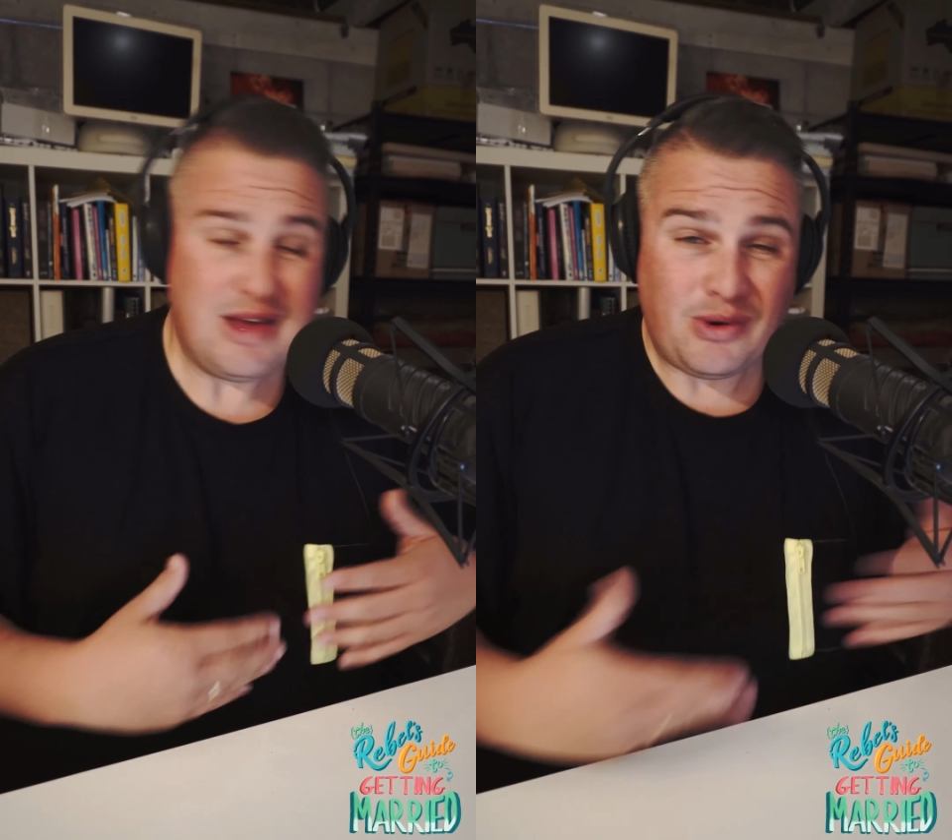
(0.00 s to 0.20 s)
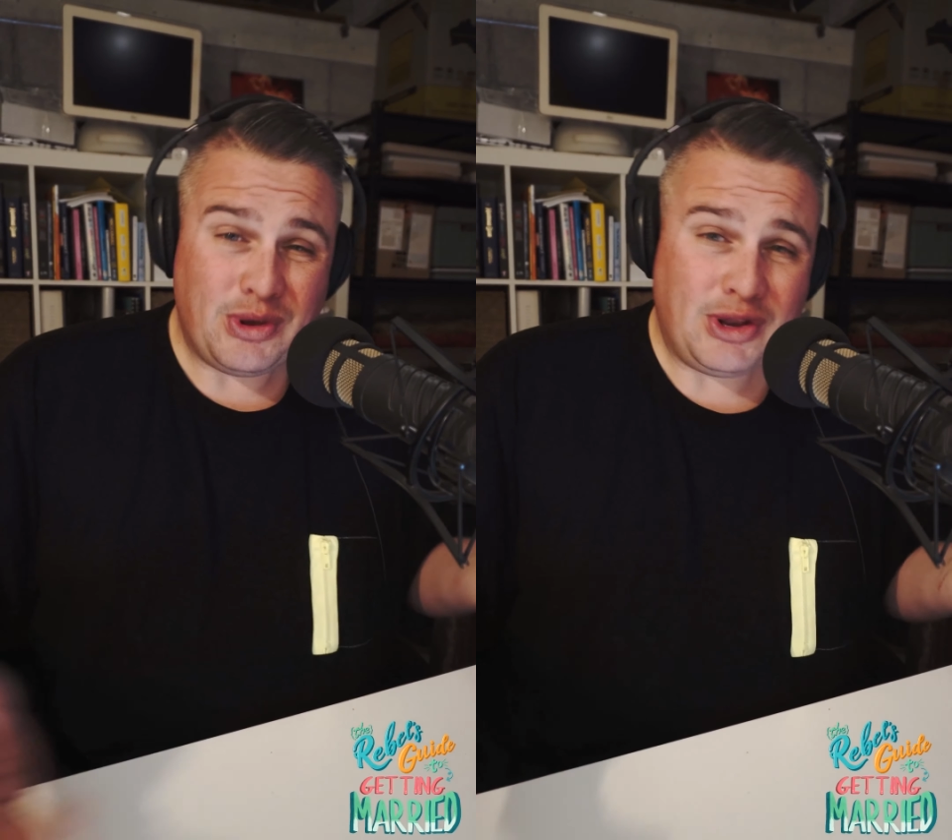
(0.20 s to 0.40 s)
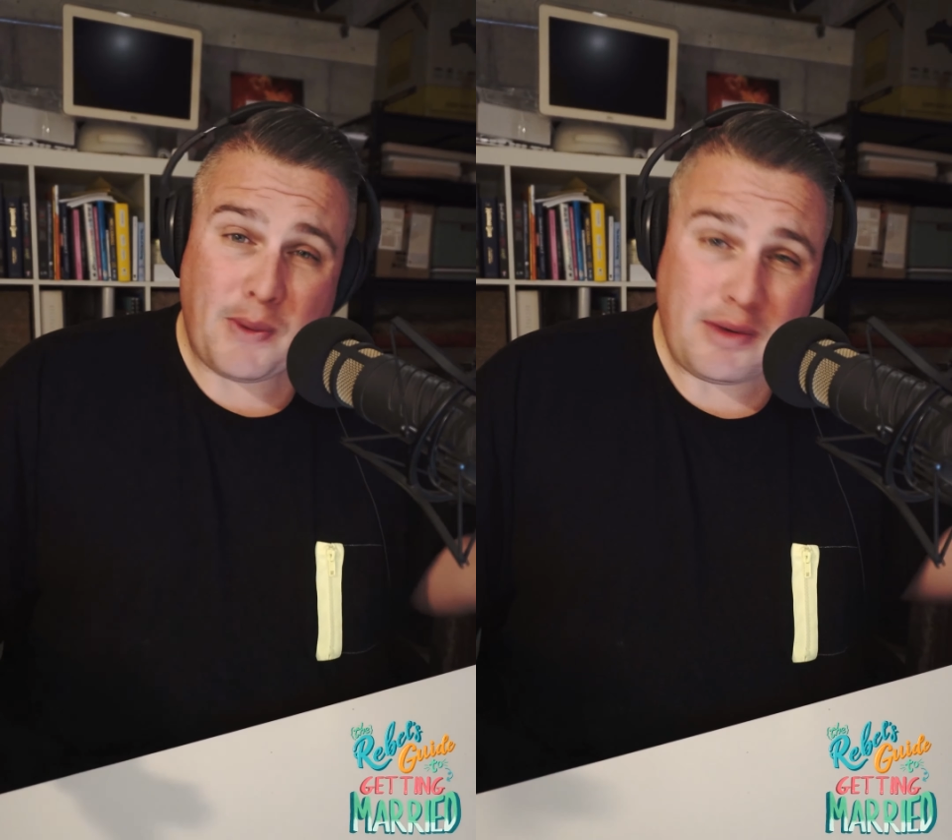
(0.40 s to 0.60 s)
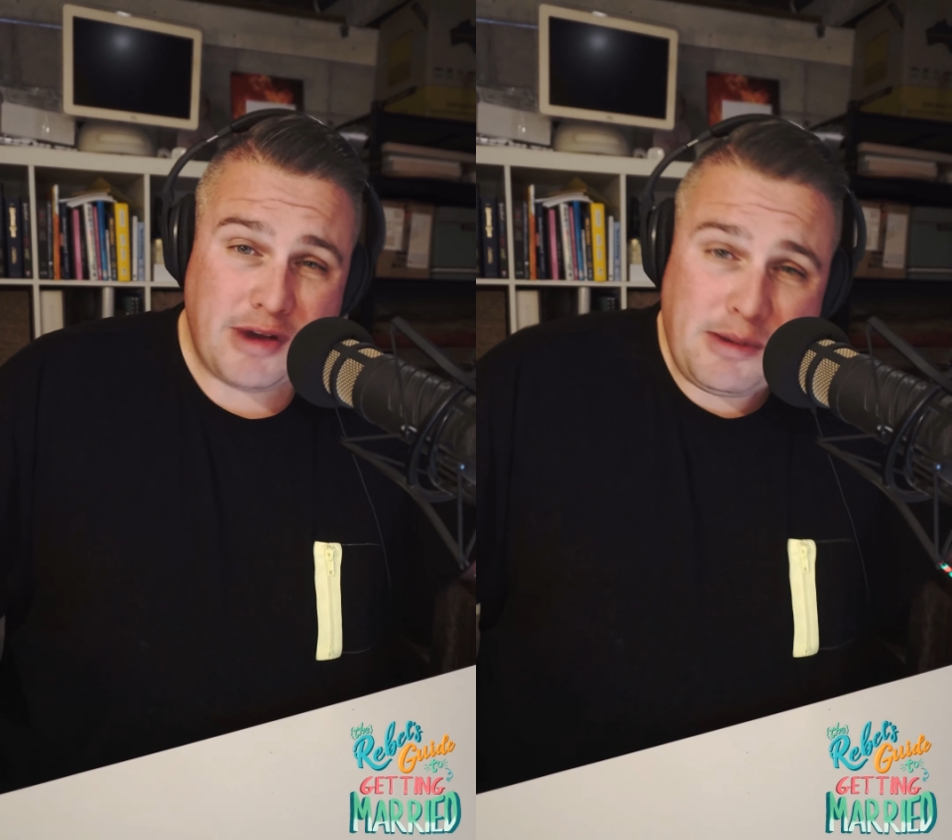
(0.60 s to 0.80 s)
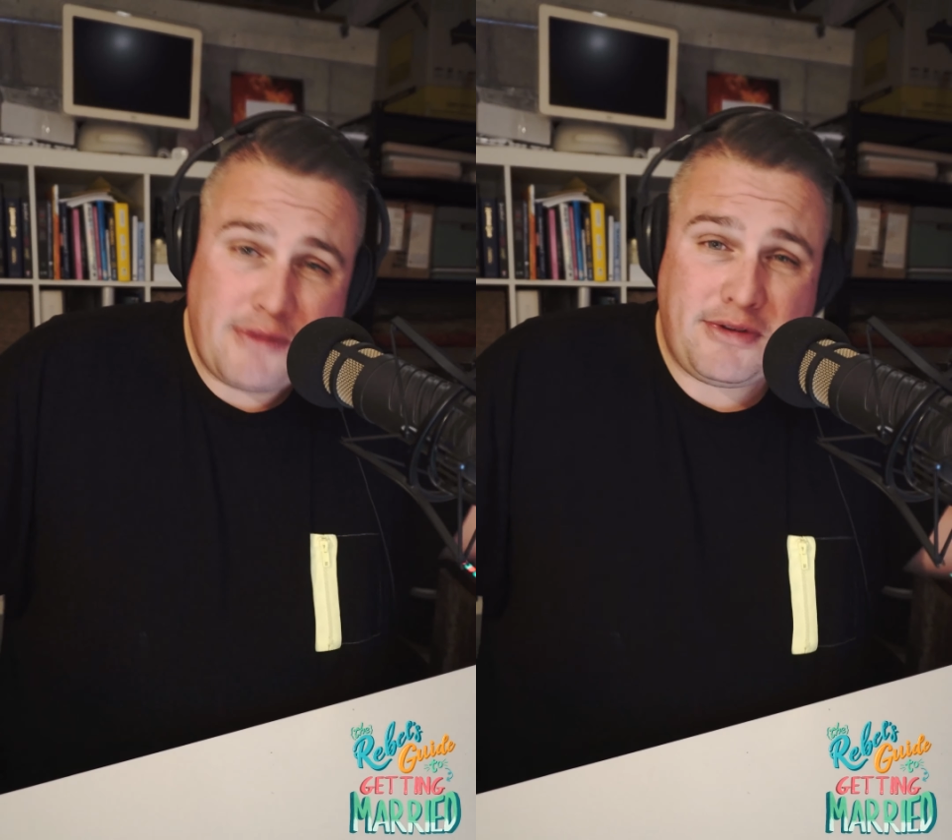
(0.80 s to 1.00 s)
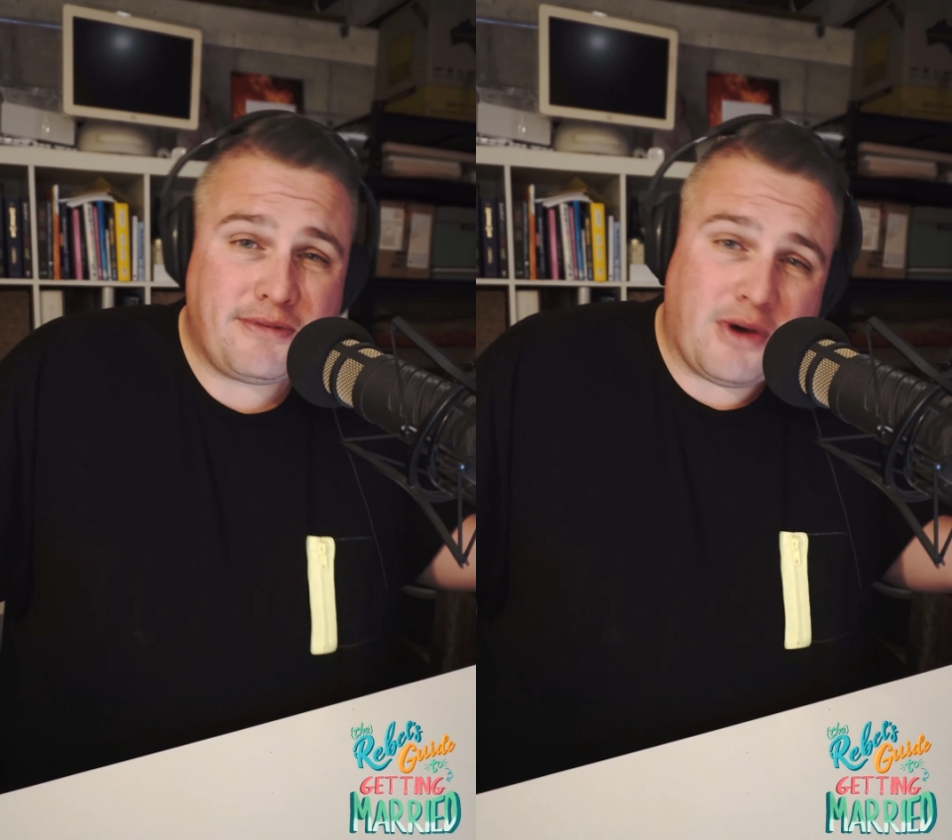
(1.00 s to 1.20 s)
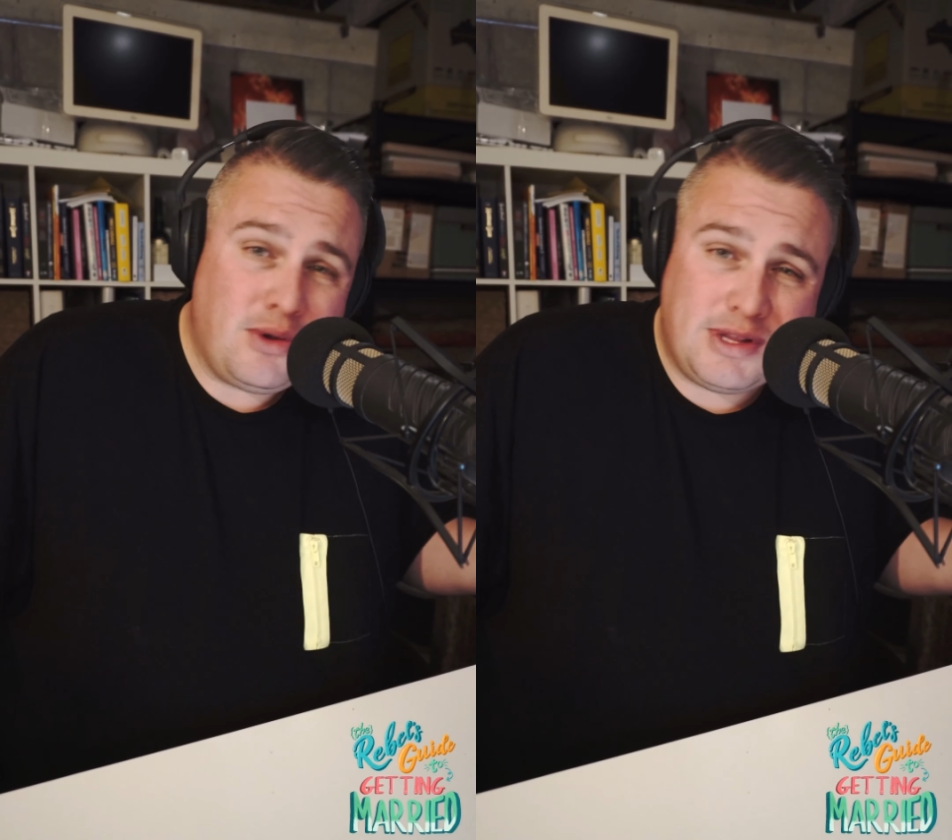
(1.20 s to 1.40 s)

Or you know what? Read them off your phone.